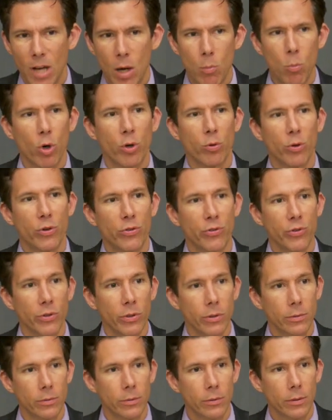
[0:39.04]
more
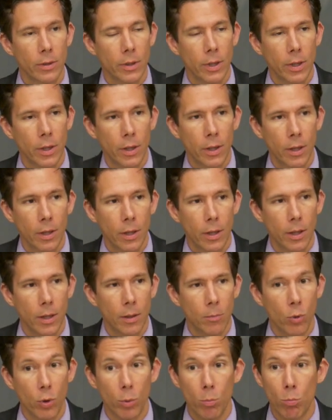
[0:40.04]
Christian, uh,
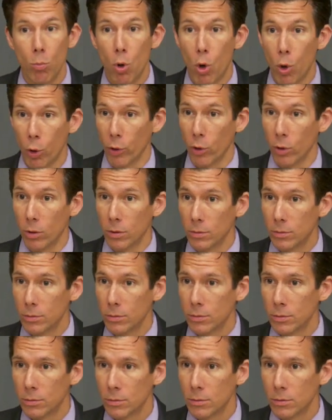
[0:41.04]
more moral,
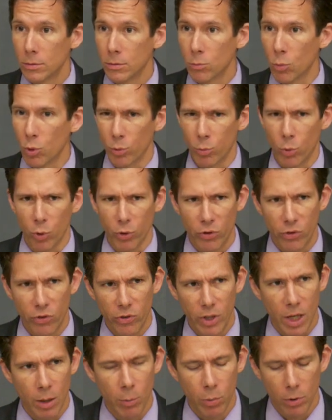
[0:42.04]
more, more
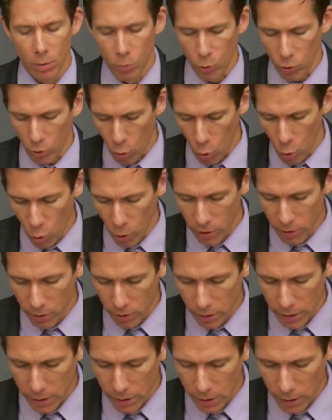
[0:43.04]
stable, more
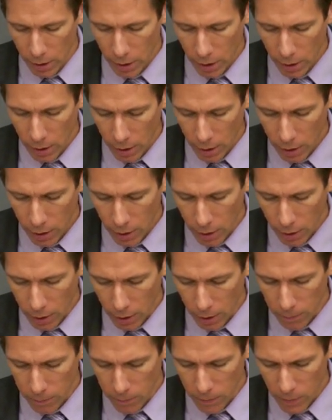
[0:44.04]
orderly.
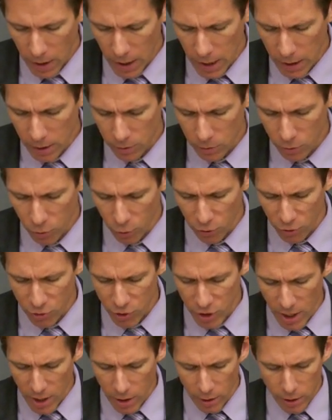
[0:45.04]
Uh, and
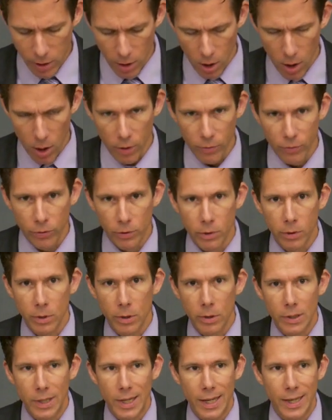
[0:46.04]
Christianity offered
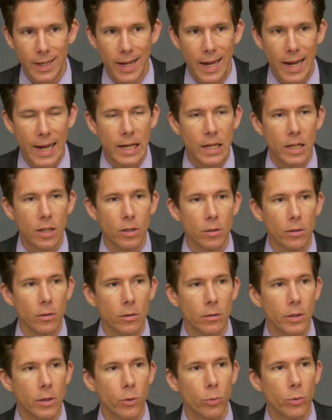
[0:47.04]
an, an anchor.
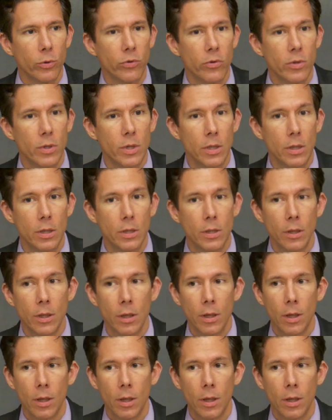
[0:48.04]
It was the